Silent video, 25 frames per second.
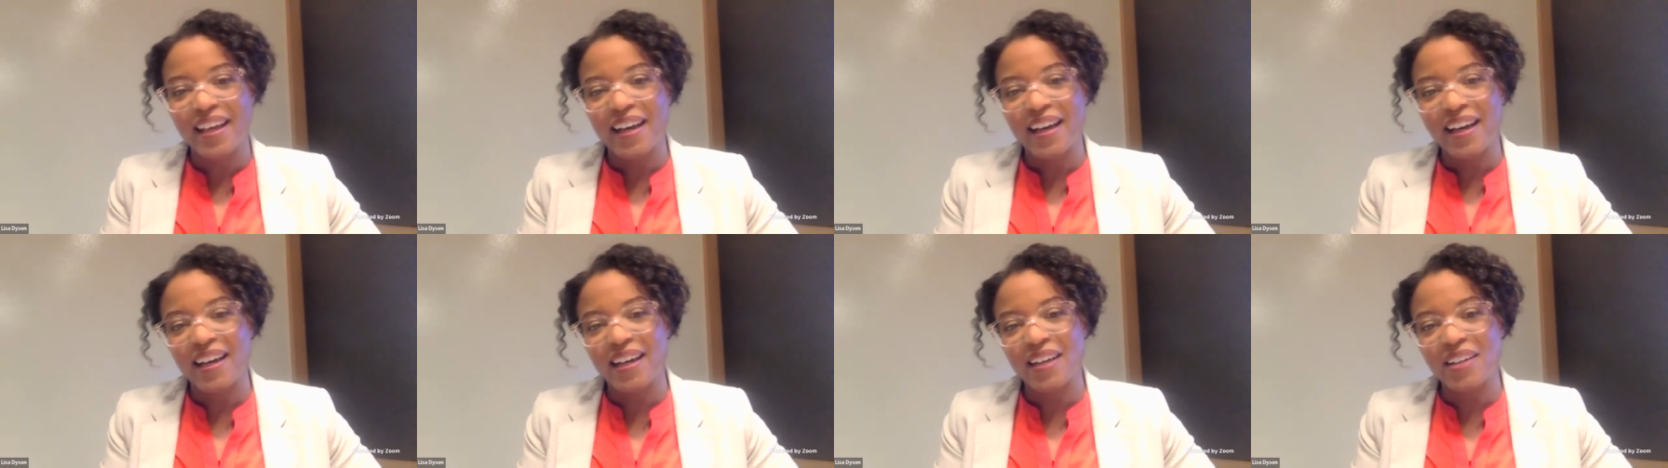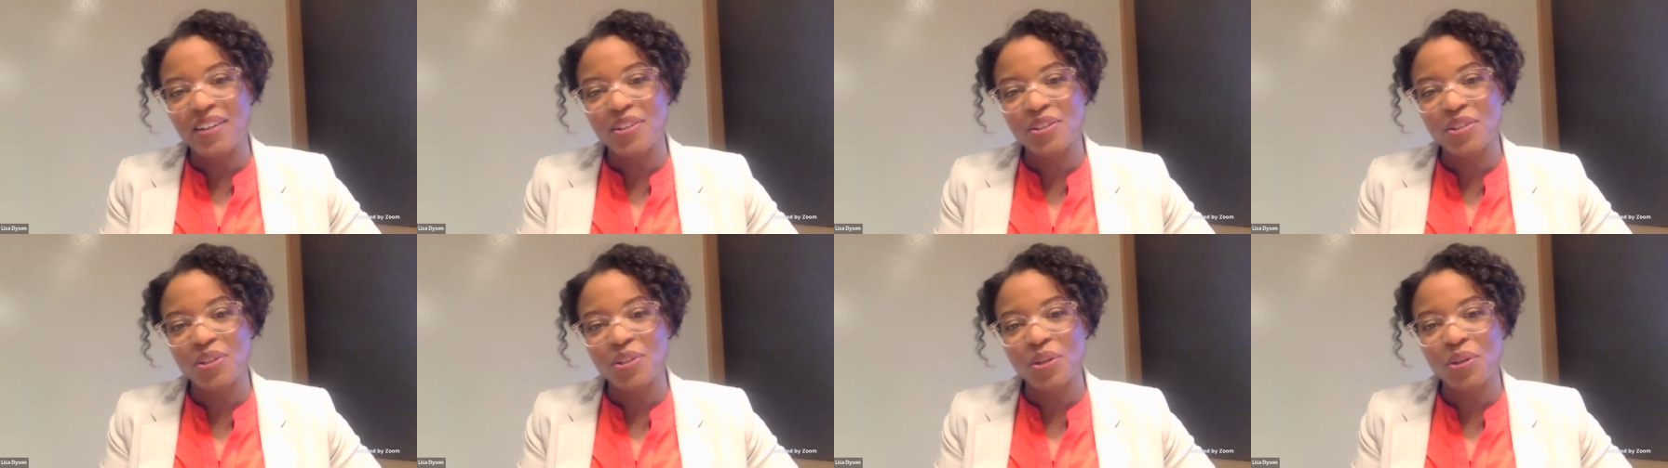
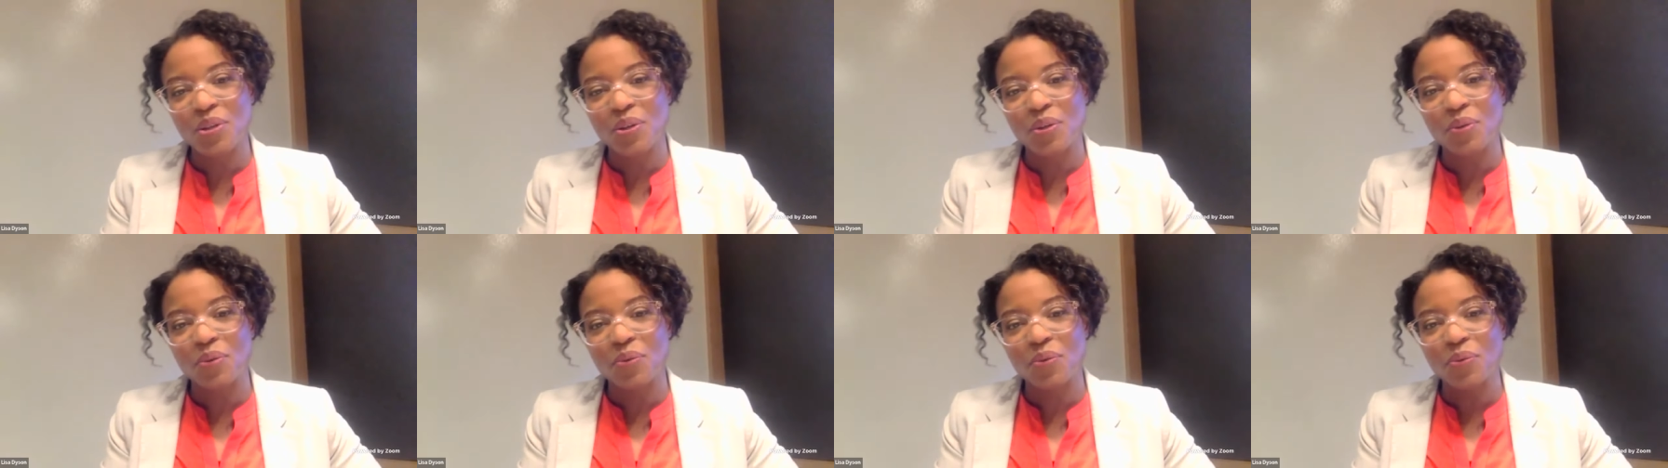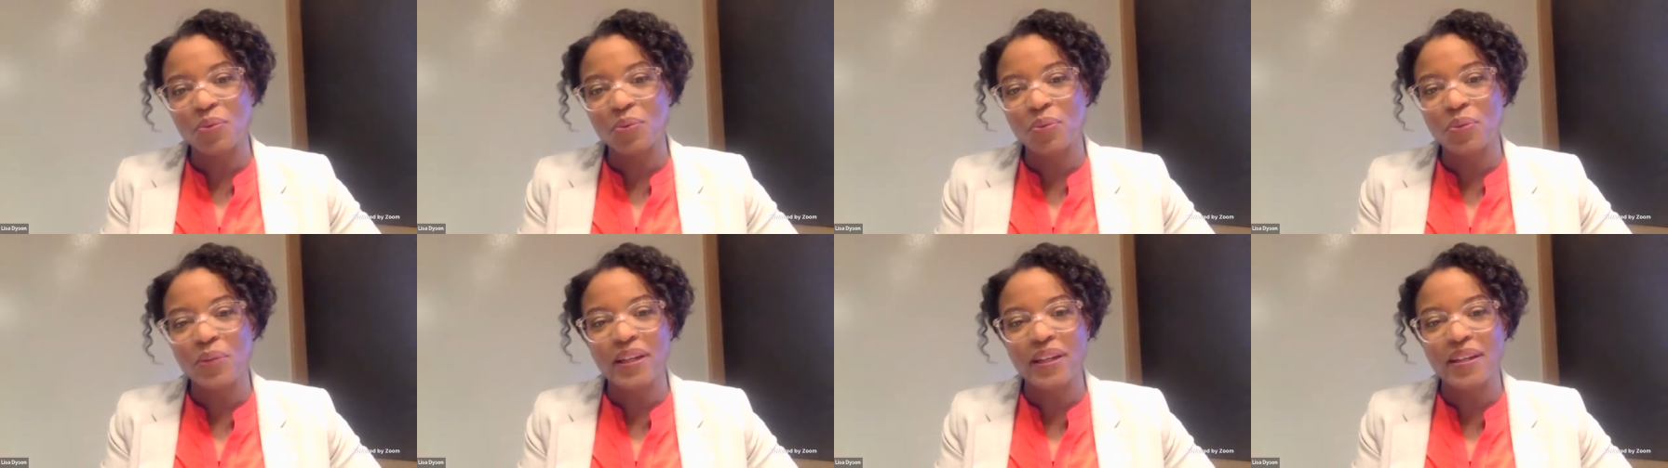Uh,
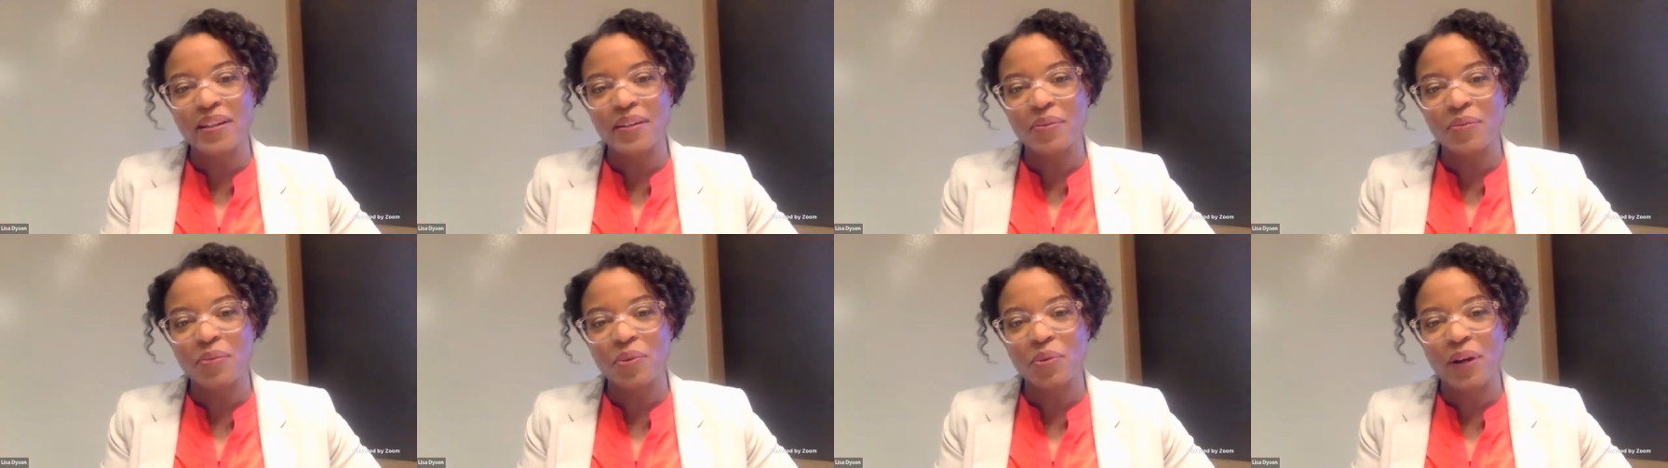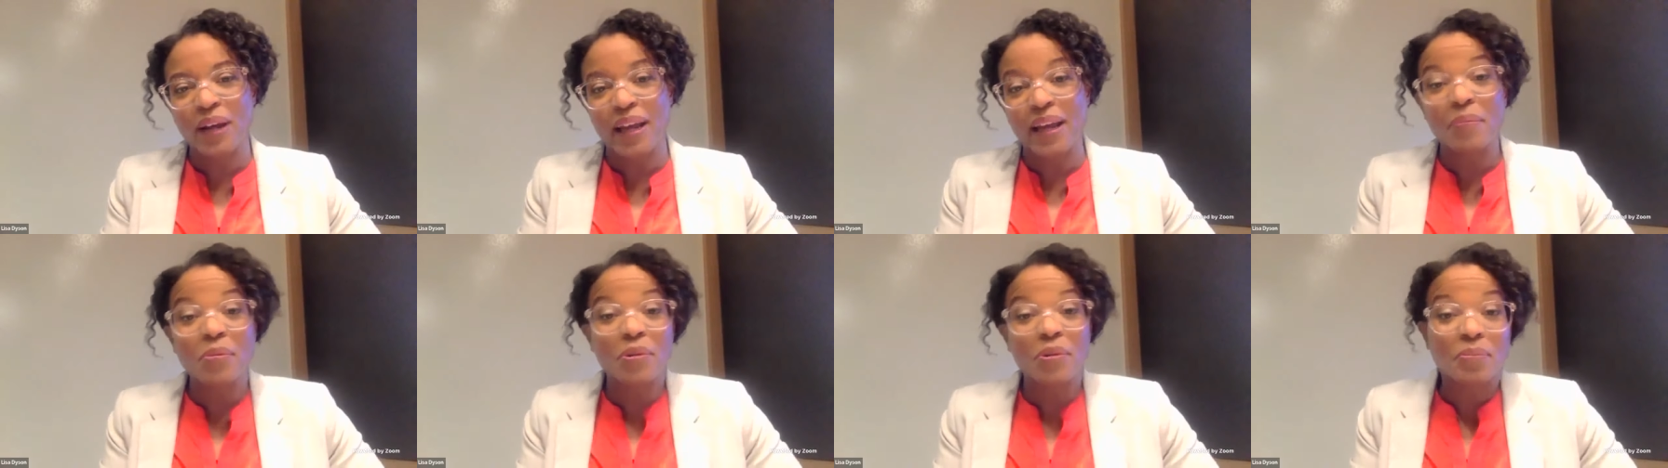so we were
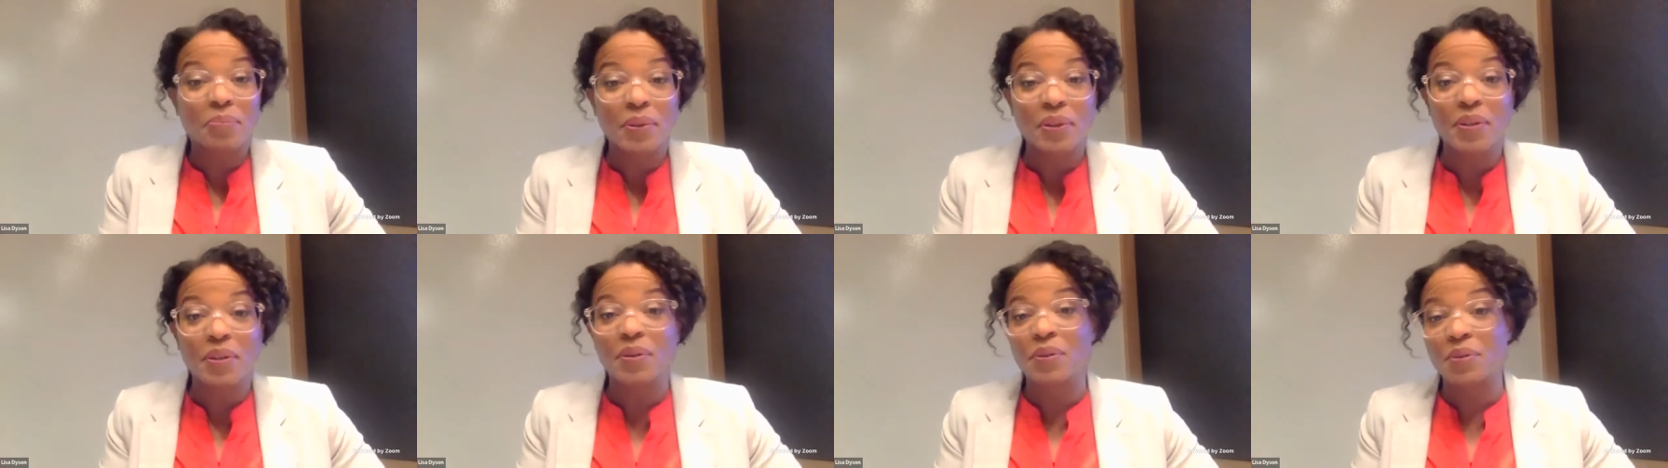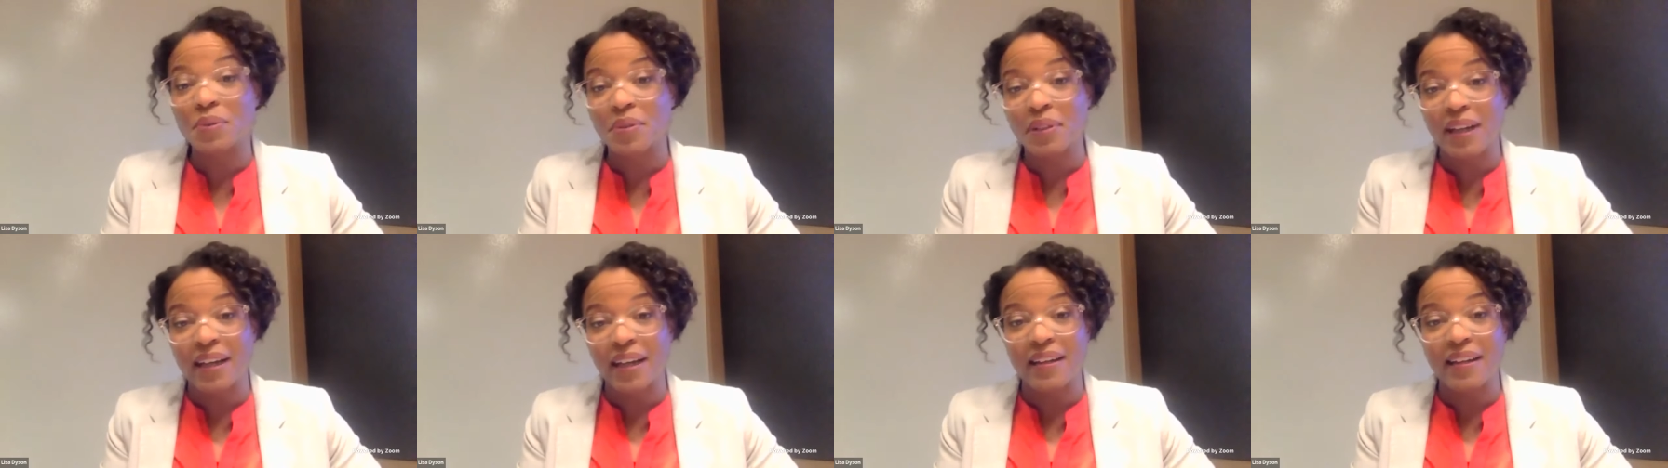able to
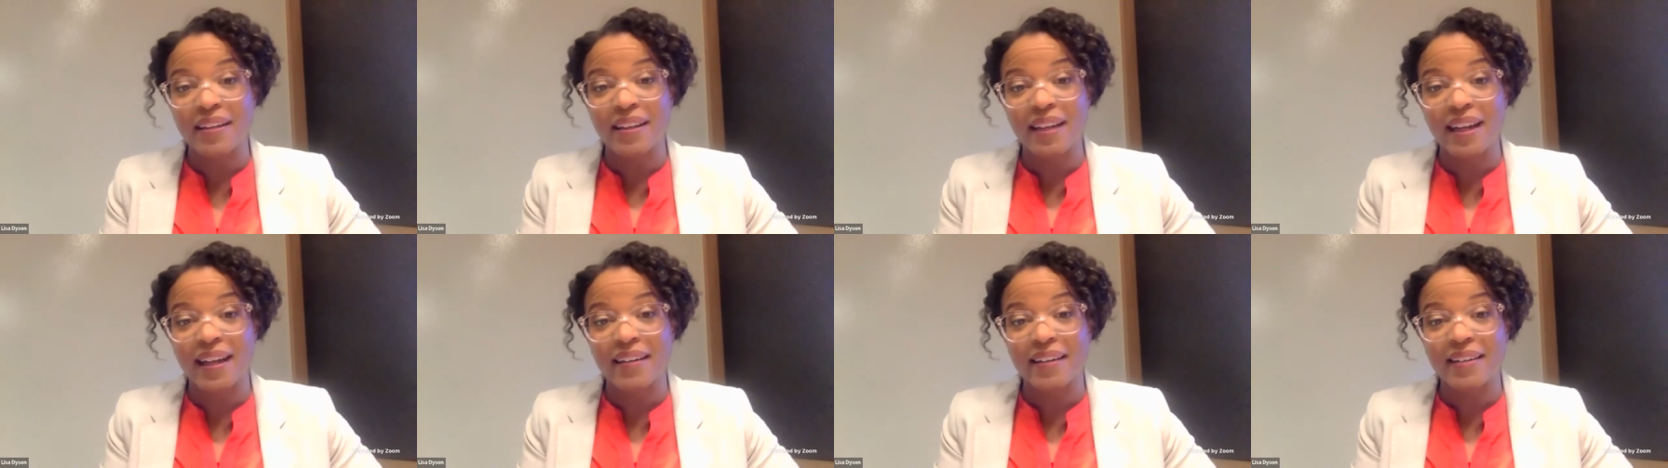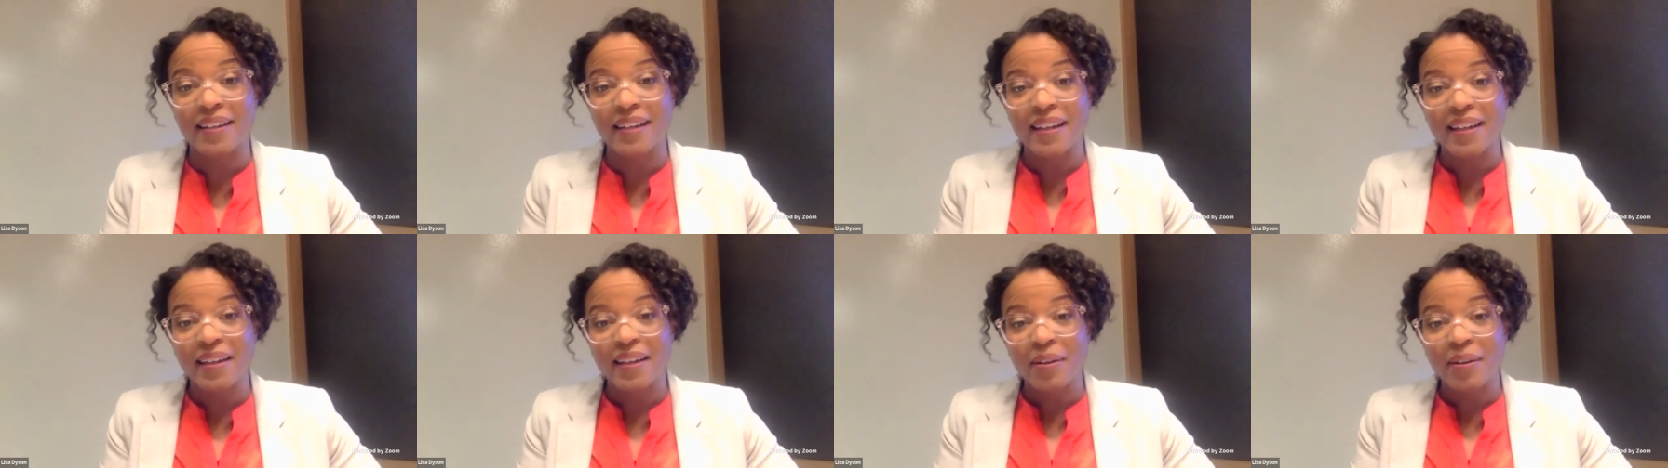build kind of that